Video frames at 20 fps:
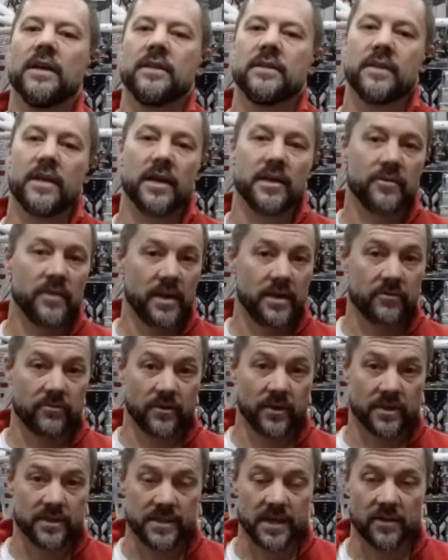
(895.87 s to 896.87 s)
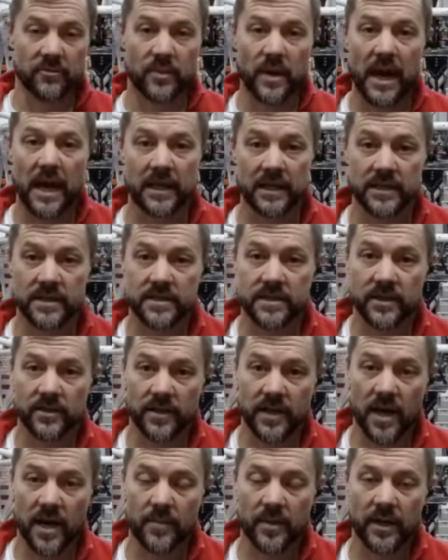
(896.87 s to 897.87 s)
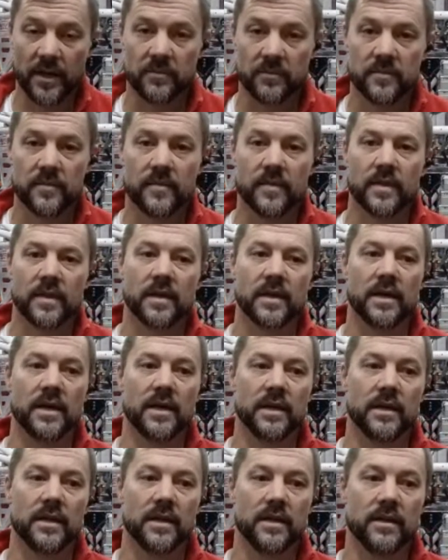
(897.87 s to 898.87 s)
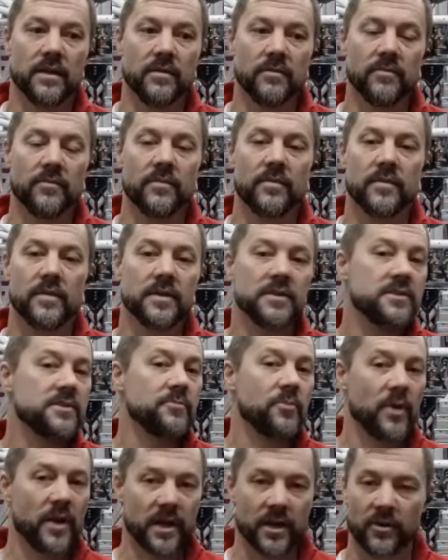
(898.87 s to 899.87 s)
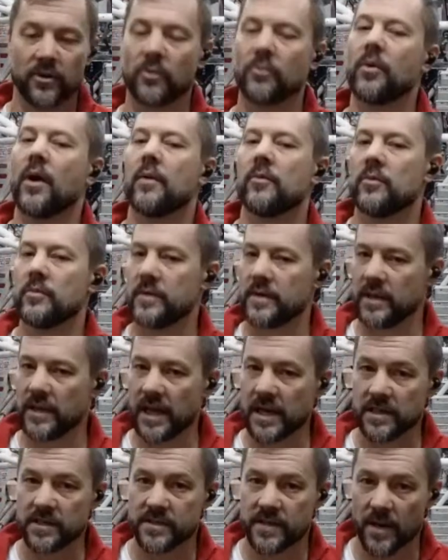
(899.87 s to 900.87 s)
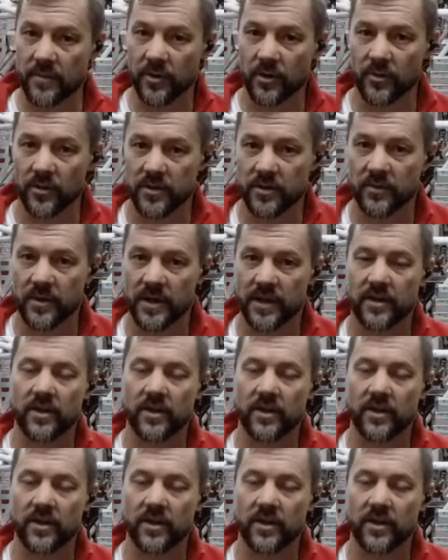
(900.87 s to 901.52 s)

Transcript: to get it ready for a set of pilots that are coming in the spring or probably late summer with the way